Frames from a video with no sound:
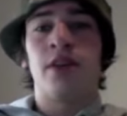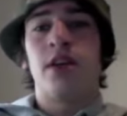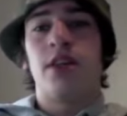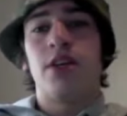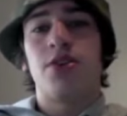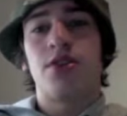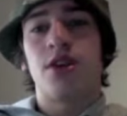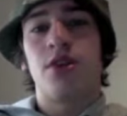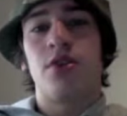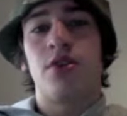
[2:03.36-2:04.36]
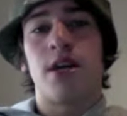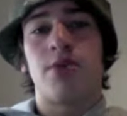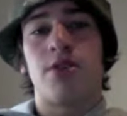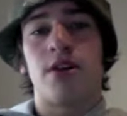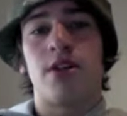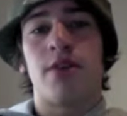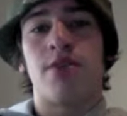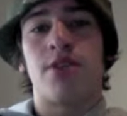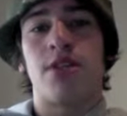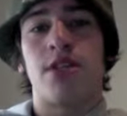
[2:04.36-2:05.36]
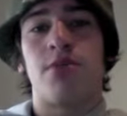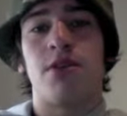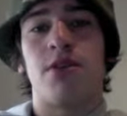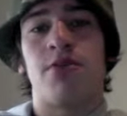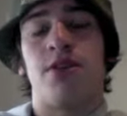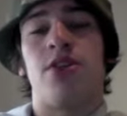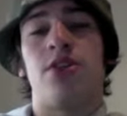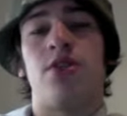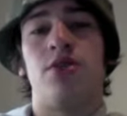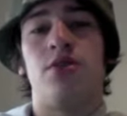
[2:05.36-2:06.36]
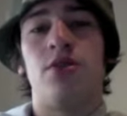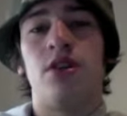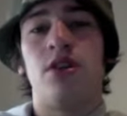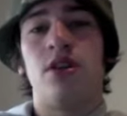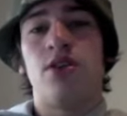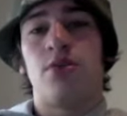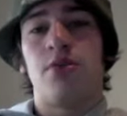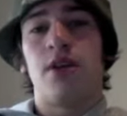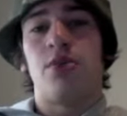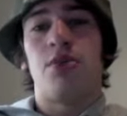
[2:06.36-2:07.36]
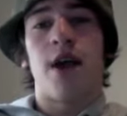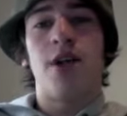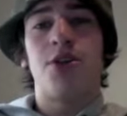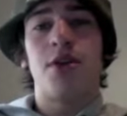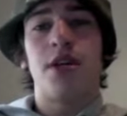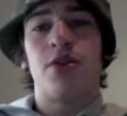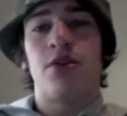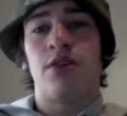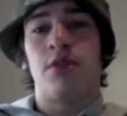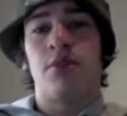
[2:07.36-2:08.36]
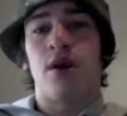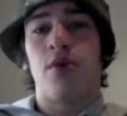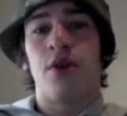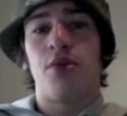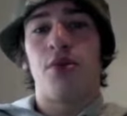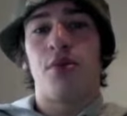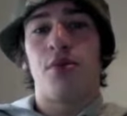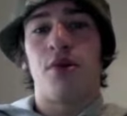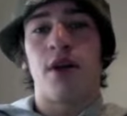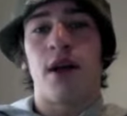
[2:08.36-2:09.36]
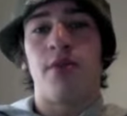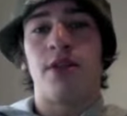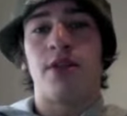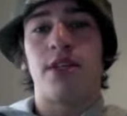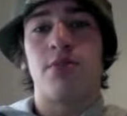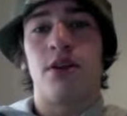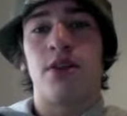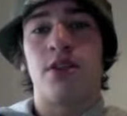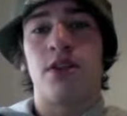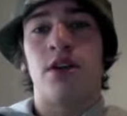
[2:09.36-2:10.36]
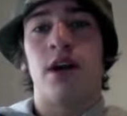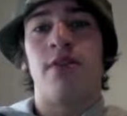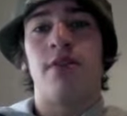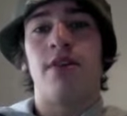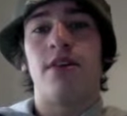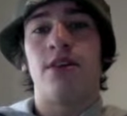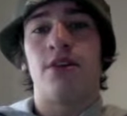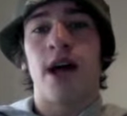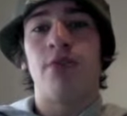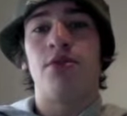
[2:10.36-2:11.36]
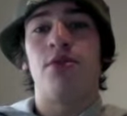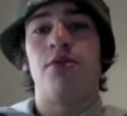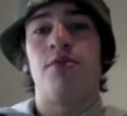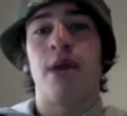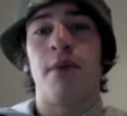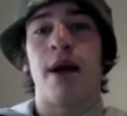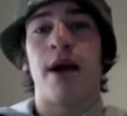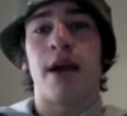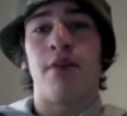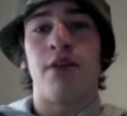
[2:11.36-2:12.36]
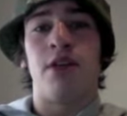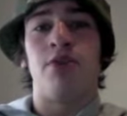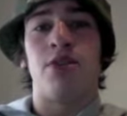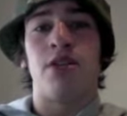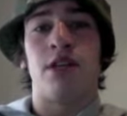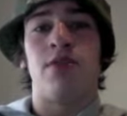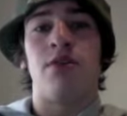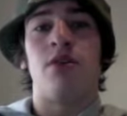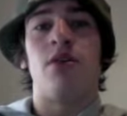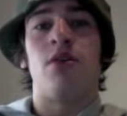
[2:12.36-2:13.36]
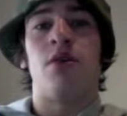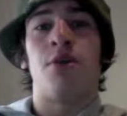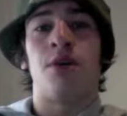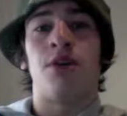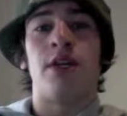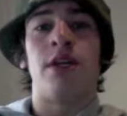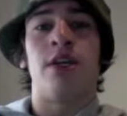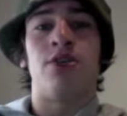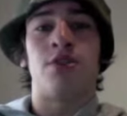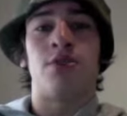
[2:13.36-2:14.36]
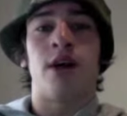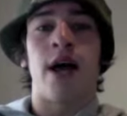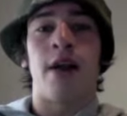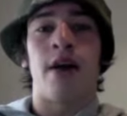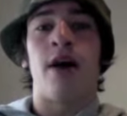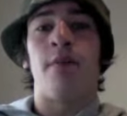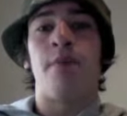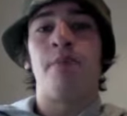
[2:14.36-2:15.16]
The interest on OSAP starts after 6 months of finishing school. So be it through graduating or leaving partway through your program, in 6 months you'll have to have paid back everything you received, or your monthly interest will add up.